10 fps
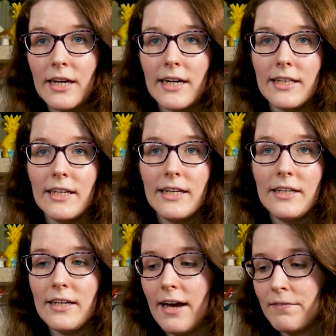And
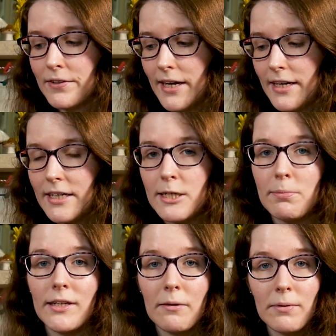then after that, it's
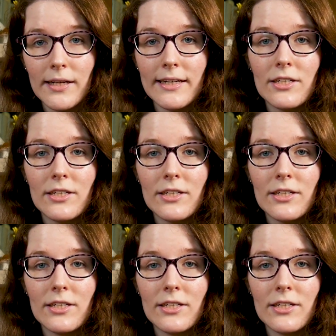plug and play.